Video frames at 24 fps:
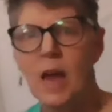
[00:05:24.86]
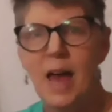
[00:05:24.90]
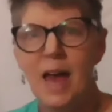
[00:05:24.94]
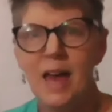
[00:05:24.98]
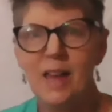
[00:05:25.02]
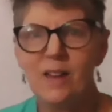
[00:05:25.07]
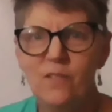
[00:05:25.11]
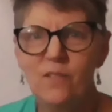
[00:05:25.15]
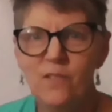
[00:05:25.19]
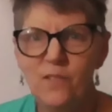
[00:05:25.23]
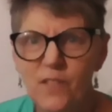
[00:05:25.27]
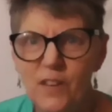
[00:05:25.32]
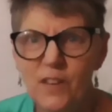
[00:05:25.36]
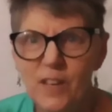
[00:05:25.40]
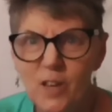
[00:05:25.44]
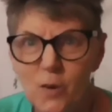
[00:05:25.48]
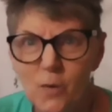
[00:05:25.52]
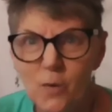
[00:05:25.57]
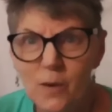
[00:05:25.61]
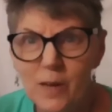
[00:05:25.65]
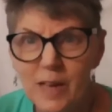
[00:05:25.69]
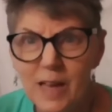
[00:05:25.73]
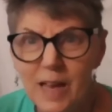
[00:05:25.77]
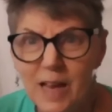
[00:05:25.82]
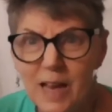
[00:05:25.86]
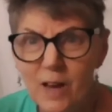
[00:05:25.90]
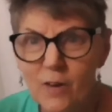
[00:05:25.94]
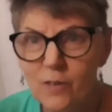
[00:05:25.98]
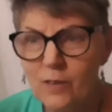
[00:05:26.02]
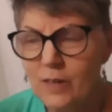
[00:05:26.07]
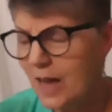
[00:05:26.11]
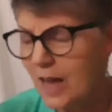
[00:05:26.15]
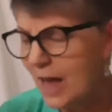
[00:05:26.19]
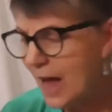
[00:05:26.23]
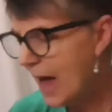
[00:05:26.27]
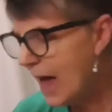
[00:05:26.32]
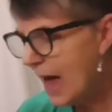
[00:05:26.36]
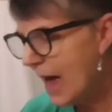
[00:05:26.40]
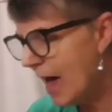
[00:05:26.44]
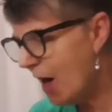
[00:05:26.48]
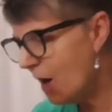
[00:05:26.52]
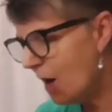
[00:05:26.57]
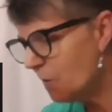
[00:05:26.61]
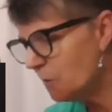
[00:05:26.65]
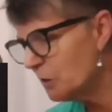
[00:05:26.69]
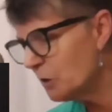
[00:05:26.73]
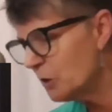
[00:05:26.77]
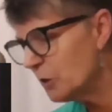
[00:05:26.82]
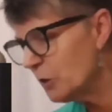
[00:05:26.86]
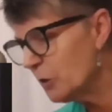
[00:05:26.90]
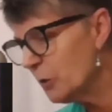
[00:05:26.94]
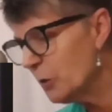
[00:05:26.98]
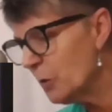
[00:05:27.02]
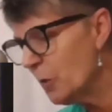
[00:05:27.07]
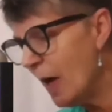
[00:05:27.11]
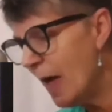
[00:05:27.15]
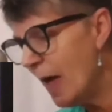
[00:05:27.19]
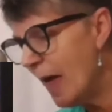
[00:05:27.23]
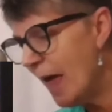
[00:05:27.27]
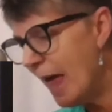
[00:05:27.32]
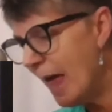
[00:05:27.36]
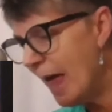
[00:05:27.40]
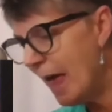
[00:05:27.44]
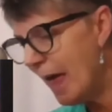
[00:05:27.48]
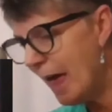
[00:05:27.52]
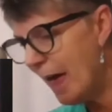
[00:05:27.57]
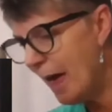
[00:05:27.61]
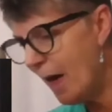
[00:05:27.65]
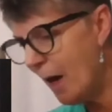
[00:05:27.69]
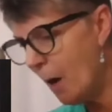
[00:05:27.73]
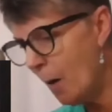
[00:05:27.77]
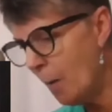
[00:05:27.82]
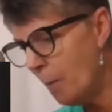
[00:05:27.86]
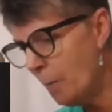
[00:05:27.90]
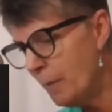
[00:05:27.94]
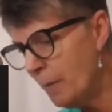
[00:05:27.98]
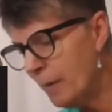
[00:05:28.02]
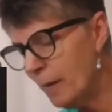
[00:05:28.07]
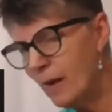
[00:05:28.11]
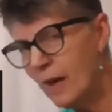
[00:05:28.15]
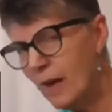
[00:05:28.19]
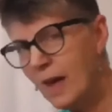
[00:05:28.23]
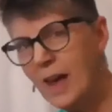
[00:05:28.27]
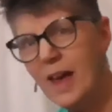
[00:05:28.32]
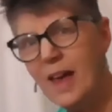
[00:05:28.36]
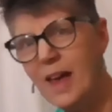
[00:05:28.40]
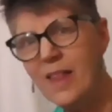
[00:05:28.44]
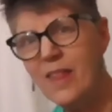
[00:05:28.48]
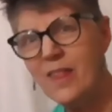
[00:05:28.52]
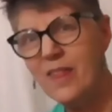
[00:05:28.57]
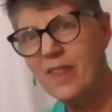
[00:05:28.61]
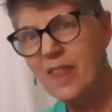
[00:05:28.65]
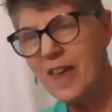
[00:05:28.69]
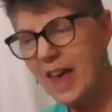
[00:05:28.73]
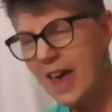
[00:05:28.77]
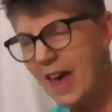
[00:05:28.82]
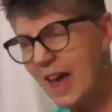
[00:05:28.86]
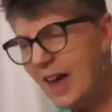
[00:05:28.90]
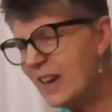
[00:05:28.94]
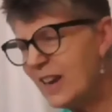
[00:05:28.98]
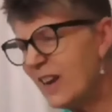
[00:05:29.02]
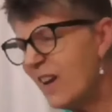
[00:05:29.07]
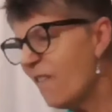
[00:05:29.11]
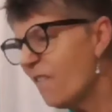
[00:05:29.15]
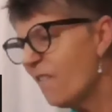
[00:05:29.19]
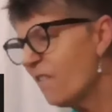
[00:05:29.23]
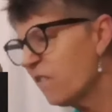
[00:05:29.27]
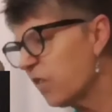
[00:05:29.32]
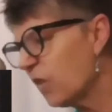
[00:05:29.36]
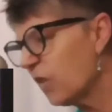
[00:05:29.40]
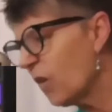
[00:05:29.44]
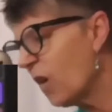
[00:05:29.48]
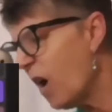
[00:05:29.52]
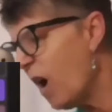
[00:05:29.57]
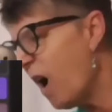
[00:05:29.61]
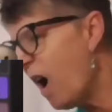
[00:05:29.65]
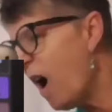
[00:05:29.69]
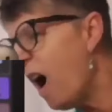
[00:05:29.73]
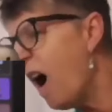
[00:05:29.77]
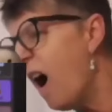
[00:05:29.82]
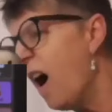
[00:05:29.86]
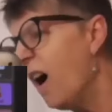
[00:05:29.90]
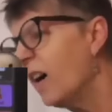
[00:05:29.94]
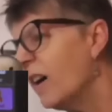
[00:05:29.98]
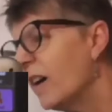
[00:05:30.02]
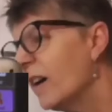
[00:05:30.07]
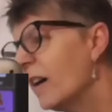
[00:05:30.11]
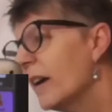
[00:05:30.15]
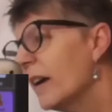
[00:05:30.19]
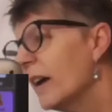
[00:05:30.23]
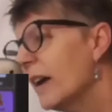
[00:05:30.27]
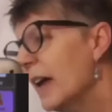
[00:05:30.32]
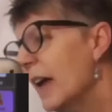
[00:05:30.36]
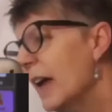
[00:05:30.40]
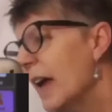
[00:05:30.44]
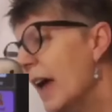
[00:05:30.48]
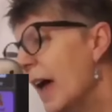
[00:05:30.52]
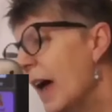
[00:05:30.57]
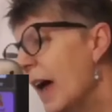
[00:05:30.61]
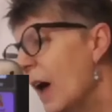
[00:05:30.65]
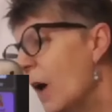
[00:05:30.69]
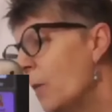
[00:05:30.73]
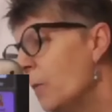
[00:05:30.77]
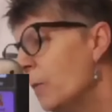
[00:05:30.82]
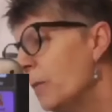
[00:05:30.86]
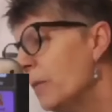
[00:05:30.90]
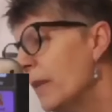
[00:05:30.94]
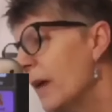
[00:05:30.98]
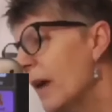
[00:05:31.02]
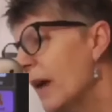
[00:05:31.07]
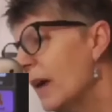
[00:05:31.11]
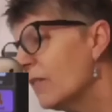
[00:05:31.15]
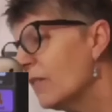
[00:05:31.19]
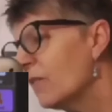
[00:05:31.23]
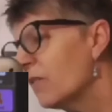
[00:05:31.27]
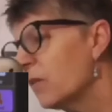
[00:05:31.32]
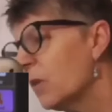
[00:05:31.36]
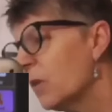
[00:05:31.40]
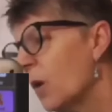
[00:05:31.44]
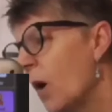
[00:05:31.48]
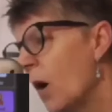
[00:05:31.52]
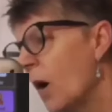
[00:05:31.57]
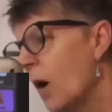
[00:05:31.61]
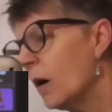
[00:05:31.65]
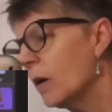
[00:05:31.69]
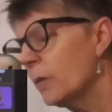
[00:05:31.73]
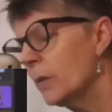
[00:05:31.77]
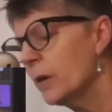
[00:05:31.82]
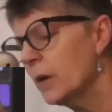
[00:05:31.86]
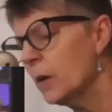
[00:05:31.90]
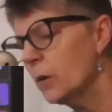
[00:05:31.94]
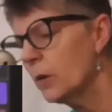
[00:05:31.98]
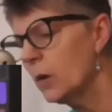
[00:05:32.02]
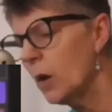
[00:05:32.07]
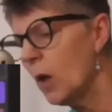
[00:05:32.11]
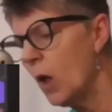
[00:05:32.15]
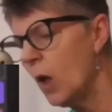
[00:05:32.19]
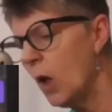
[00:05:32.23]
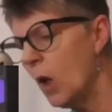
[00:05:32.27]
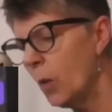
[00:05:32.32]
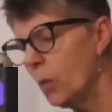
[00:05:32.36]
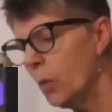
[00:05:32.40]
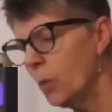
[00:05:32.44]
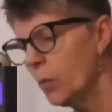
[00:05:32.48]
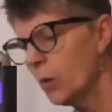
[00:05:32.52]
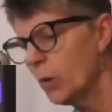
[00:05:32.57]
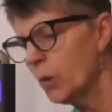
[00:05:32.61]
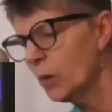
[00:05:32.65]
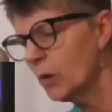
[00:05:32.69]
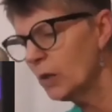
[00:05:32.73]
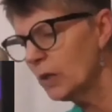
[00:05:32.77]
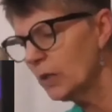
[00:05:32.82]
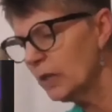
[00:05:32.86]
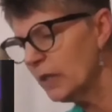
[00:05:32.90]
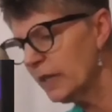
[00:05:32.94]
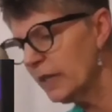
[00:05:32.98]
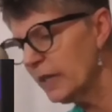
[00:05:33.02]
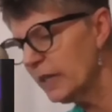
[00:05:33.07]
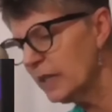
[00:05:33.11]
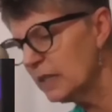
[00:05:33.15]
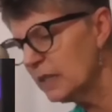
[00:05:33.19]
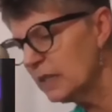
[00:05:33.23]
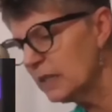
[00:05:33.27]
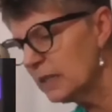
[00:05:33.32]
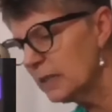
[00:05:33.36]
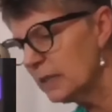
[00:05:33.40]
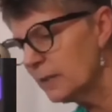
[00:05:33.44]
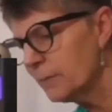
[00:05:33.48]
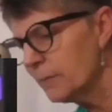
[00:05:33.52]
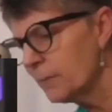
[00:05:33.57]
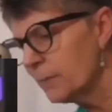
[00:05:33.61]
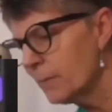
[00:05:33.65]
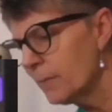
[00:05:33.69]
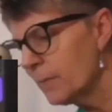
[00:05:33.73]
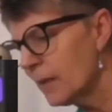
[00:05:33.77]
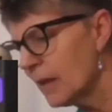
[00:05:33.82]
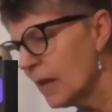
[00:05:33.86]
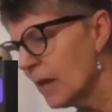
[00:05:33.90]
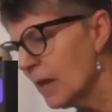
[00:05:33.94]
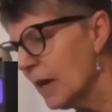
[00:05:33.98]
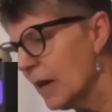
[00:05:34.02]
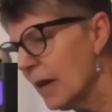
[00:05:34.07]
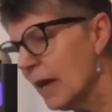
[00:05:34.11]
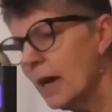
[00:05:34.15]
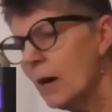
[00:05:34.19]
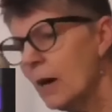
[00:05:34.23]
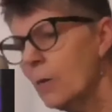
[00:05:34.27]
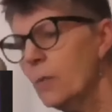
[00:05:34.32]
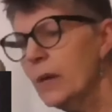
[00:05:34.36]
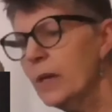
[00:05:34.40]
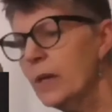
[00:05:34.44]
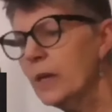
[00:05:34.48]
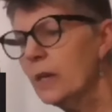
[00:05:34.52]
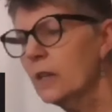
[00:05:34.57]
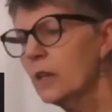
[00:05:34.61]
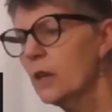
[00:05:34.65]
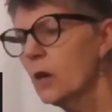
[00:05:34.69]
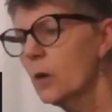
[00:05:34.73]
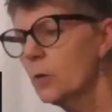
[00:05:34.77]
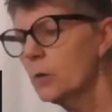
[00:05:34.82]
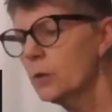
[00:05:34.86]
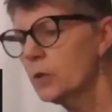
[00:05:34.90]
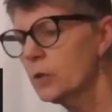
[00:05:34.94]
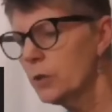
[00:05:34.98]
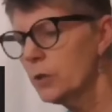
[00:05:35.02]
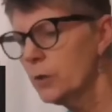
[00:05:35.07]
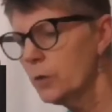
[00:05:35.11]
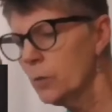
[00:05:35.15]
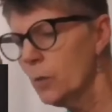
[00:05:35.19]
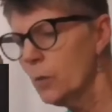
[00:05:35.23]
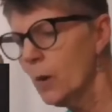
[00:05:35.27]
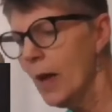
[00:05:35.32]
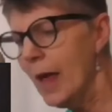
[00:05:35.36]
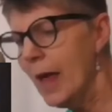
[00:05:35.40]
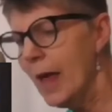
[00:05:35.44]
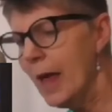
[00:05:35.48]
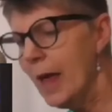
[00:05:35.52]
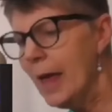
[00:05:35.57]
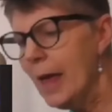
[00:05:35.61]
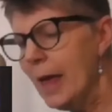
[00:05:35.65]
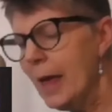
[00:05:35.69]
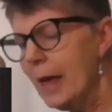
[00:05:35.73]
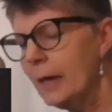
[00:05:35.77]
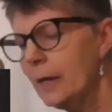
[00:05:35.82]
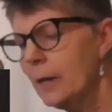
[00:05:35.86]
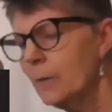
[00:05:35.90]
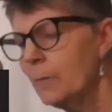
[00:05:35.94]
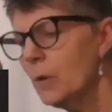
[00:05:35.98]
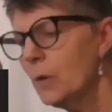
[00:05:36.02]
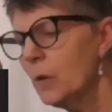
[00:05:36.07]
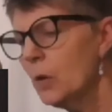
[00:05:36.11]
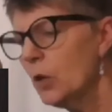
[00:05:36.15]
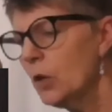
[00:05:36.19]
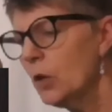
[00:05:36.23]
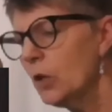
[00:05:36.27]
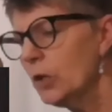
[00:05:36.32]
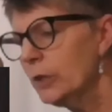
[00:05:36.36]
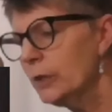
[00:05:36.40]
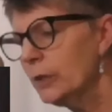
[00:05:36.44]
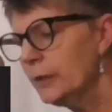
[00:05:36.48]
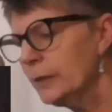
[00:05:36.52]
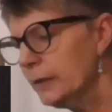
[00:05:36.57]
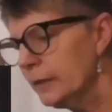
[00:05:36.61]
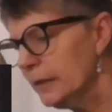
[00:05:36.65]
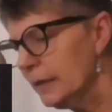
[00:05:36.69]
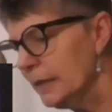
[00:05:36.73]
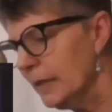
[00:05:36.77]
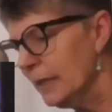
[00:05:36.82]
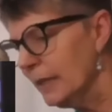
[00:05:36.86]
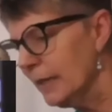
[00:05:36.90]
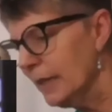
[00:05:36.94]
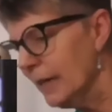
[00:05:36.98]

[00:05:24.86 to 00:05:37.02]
at figuring out how to help that frog. Help that frog. We go to all word lists, and we can go to animals,